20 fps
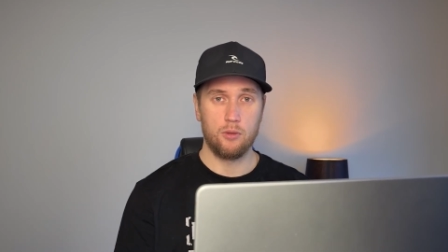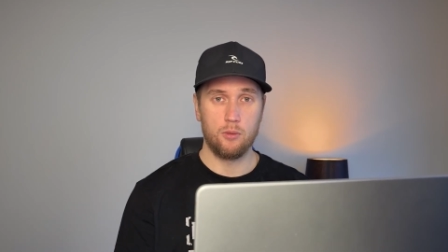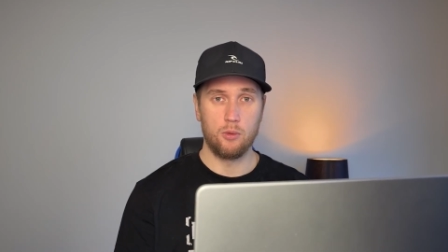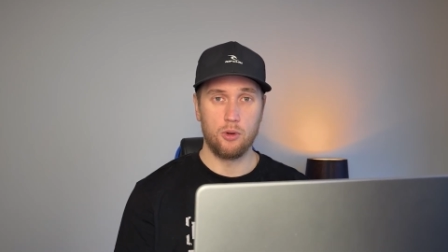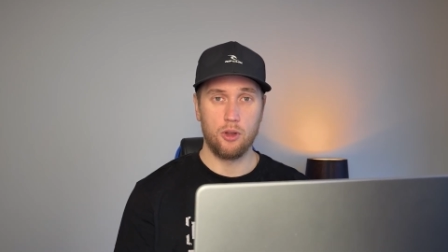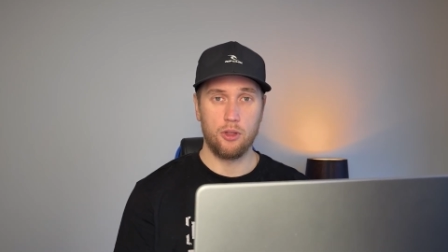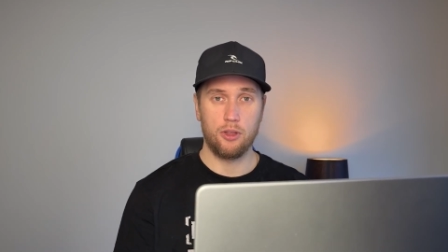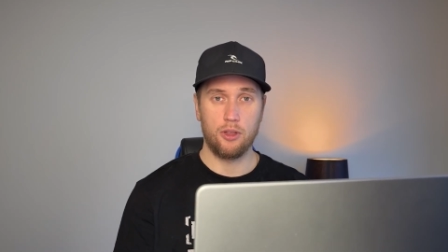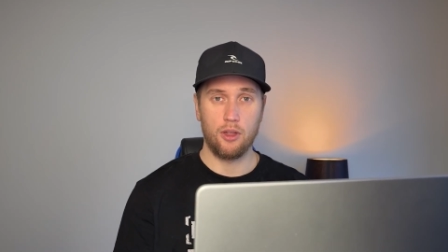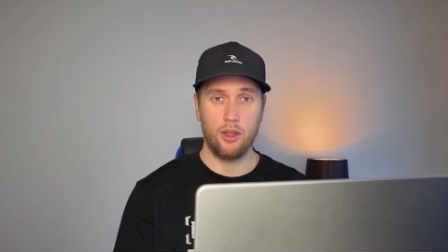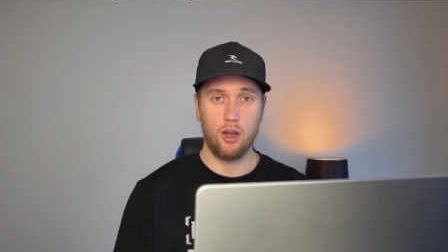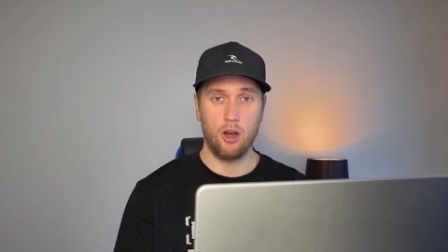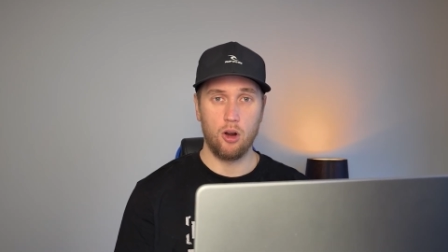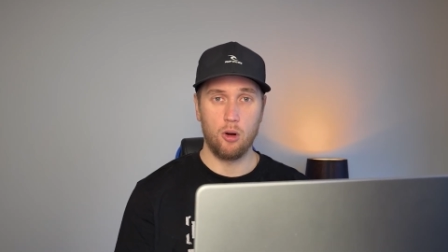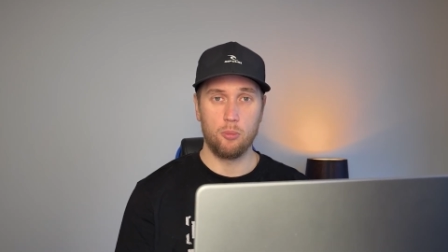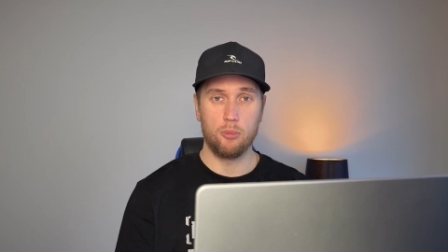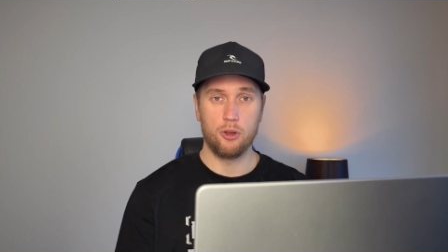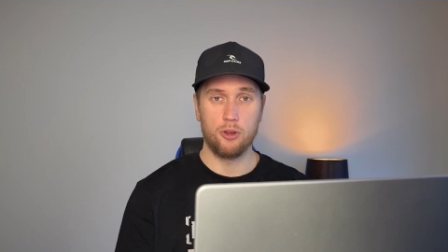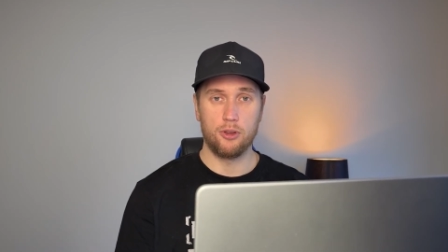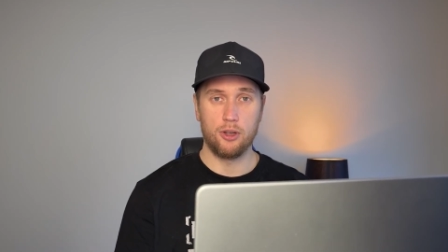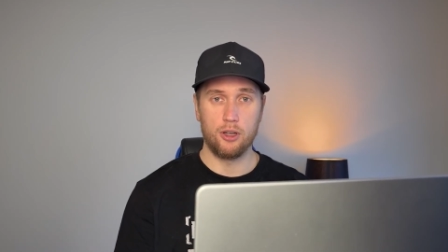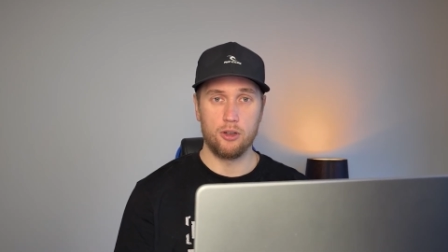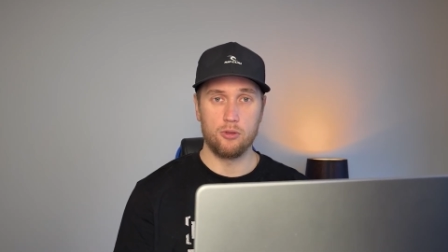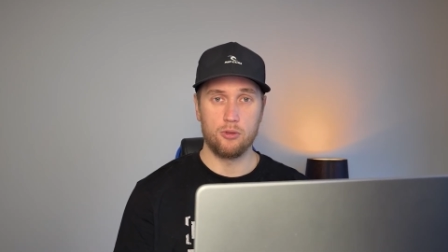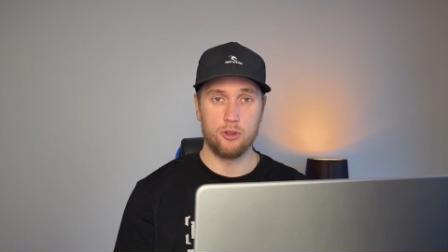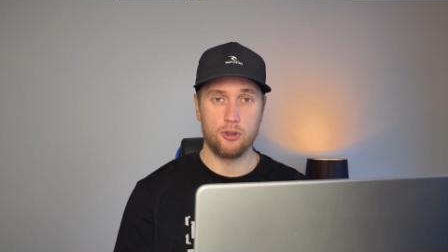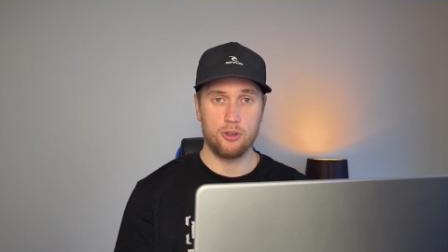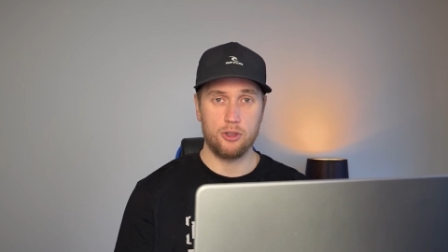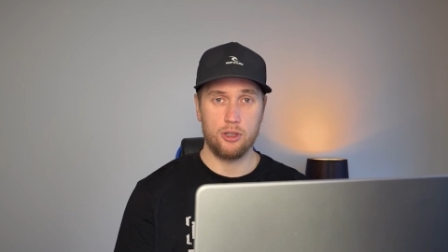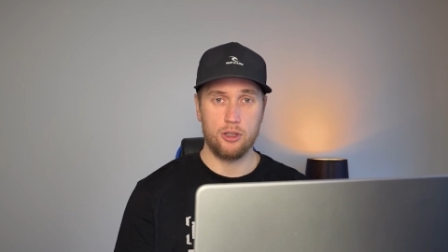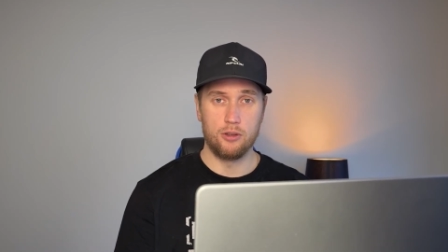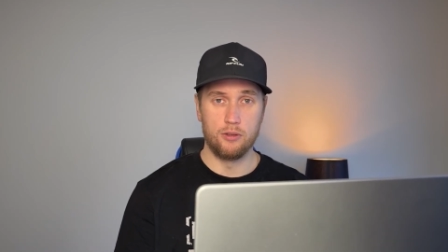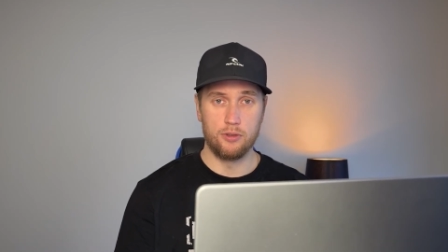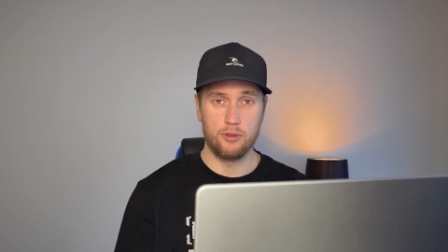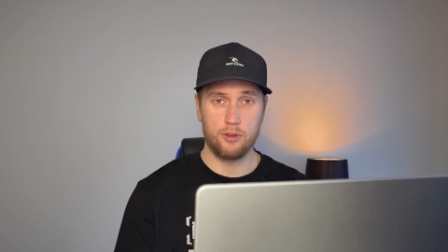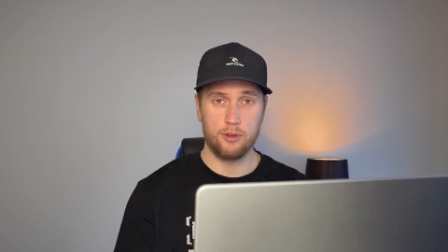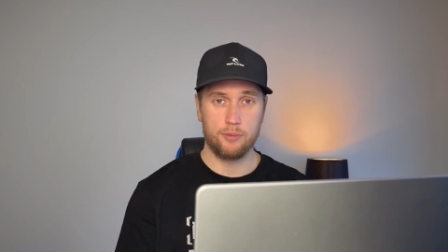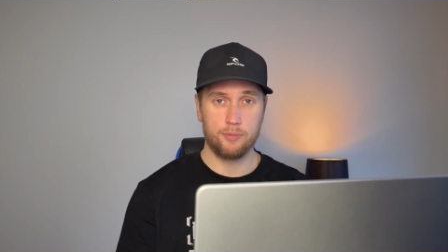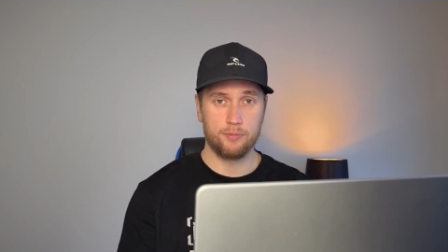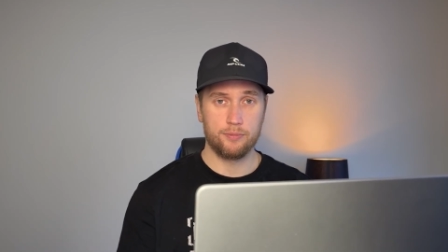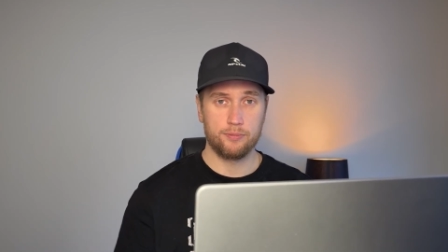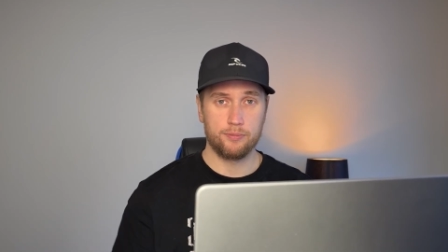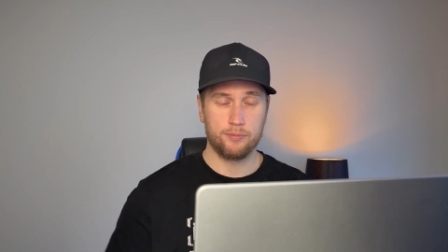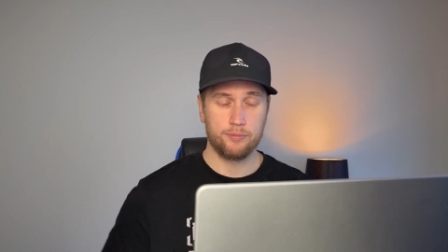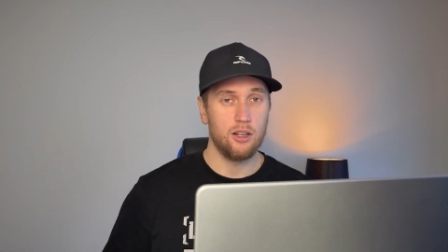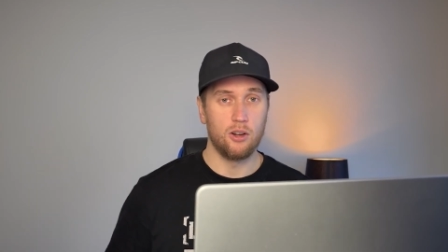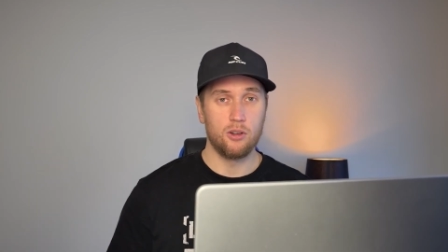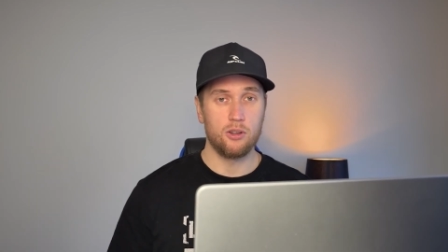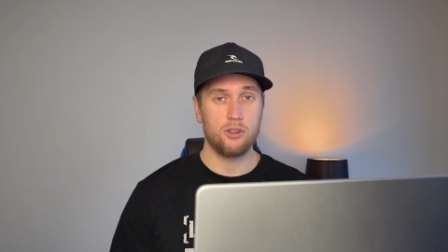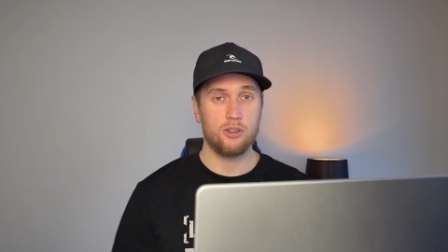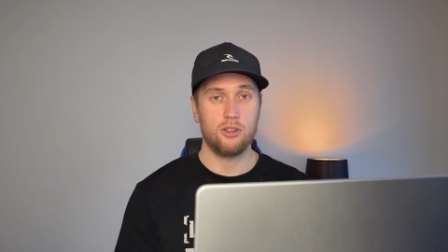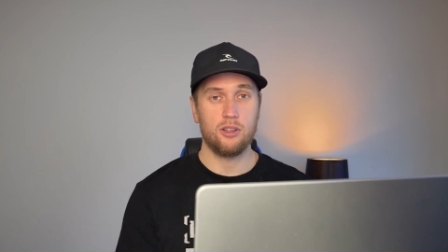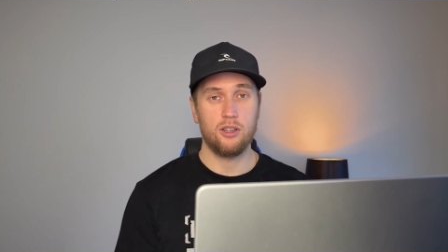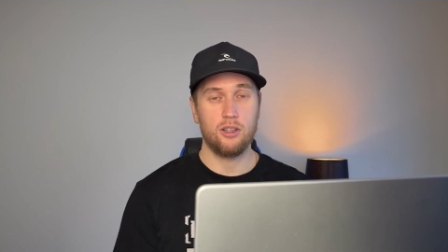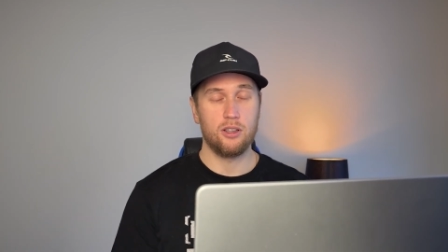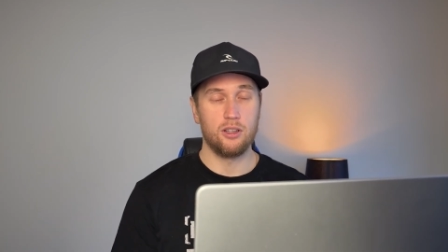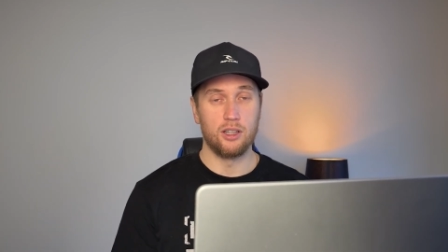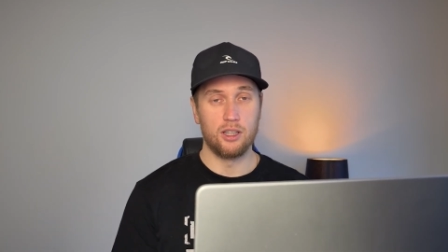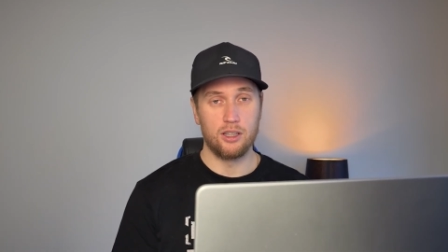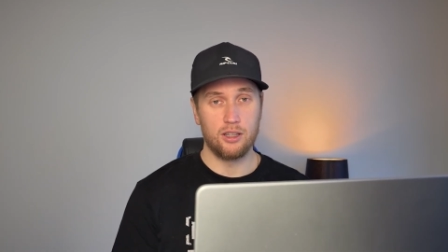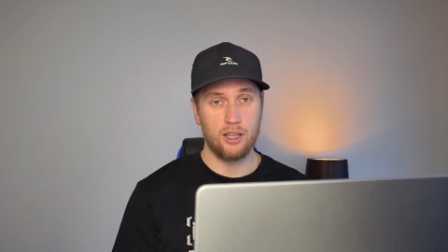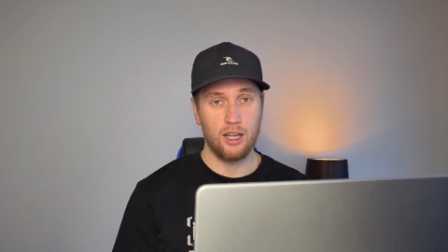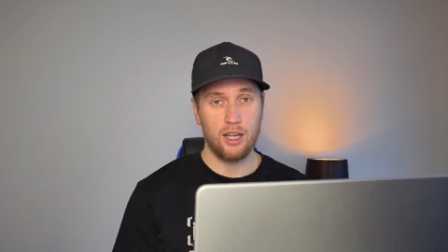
with the help that they received. And honestly, like